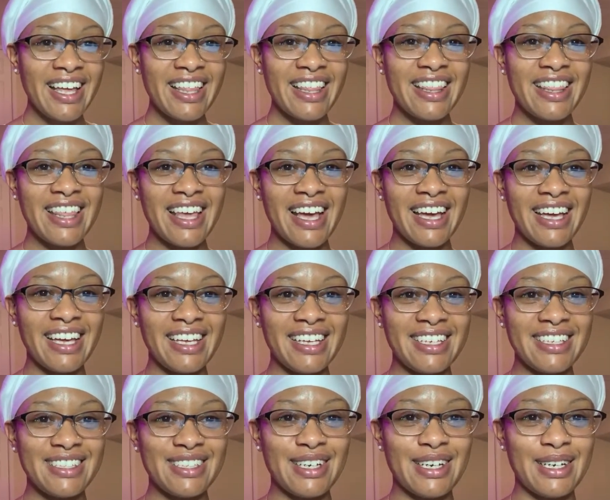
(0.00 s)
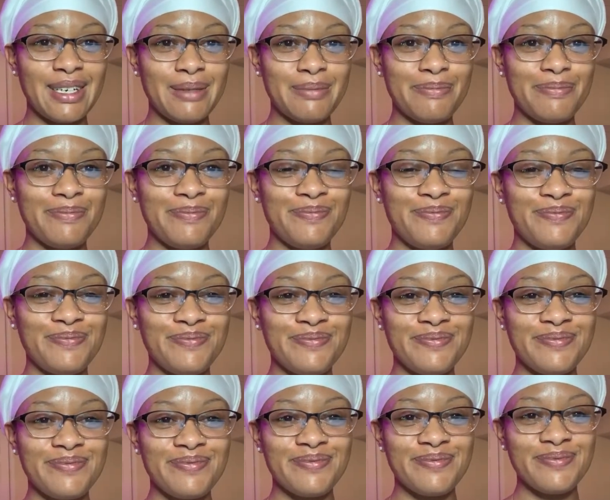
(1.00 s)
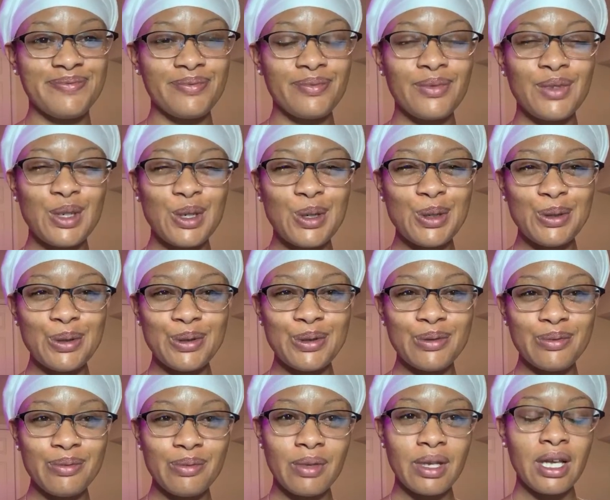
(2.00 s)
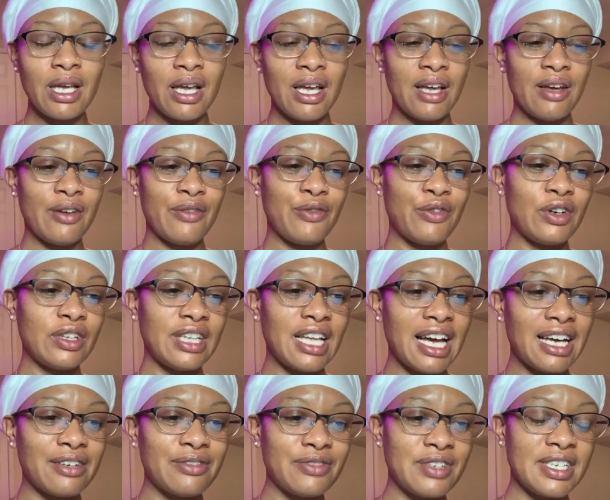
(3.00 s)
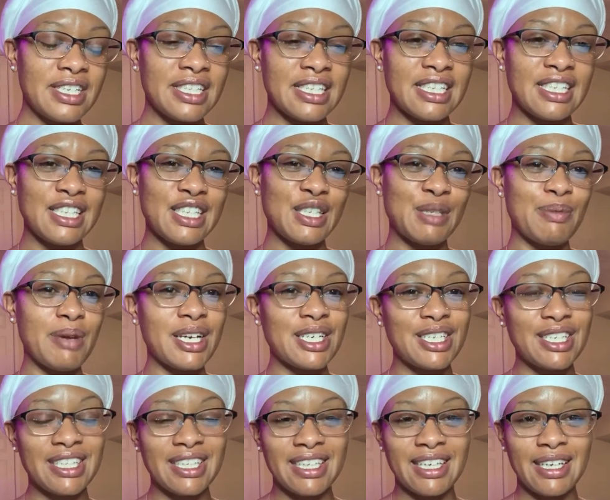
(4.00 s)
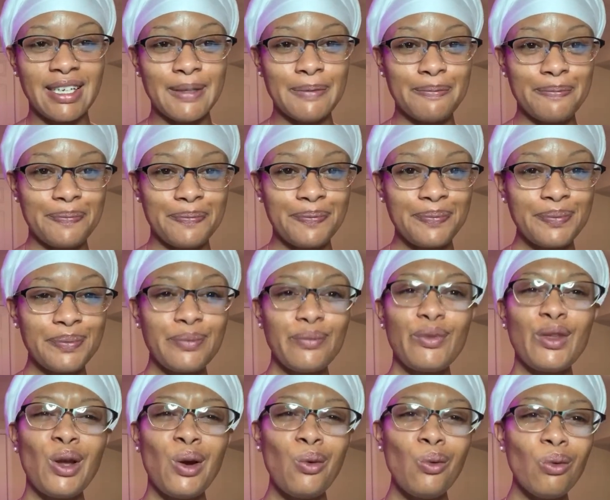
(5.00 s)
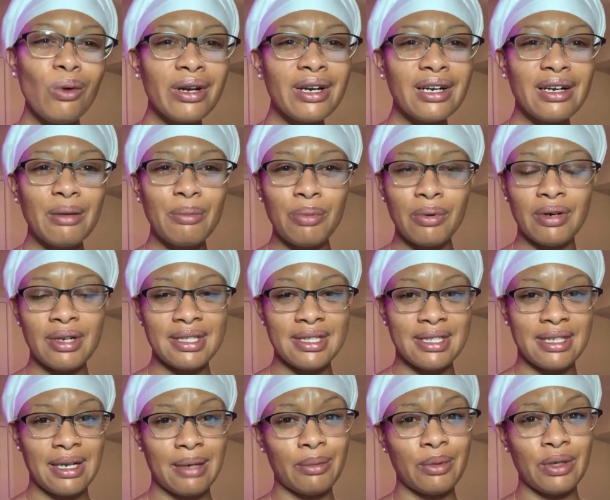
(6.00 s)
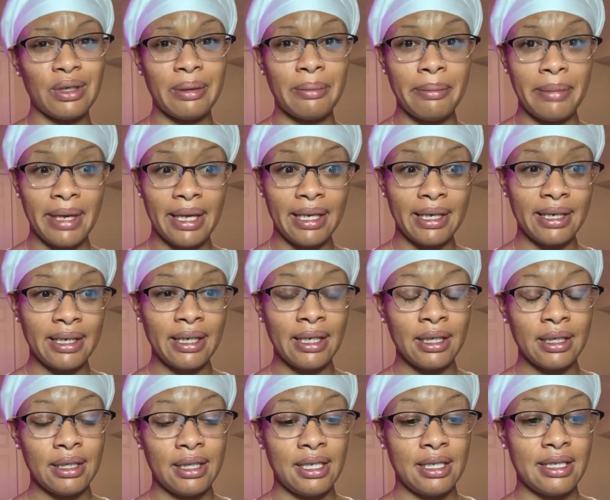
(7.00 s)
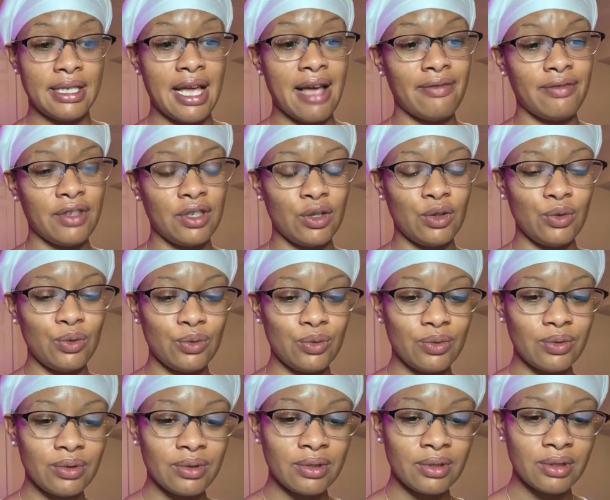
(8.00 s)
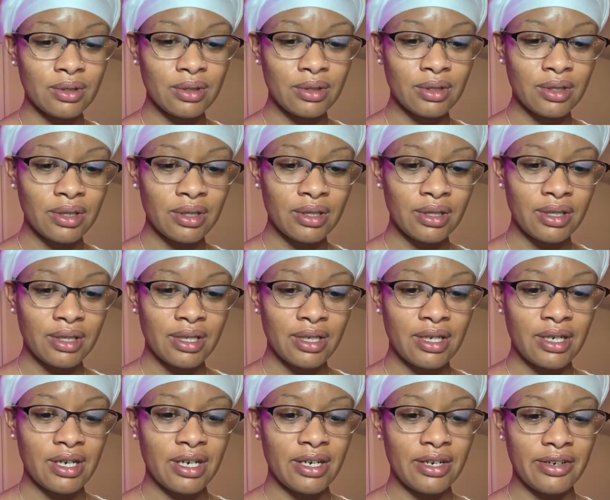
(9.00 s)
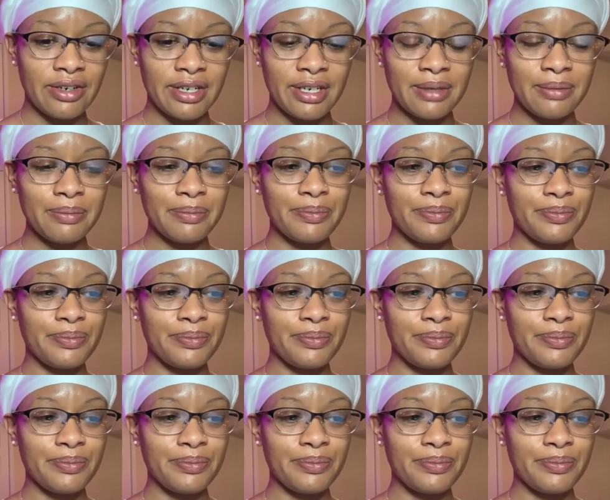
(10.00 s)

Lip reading: that is cool for a lot of reasons, especially one of the points that I'm going to make this afternoon. All right.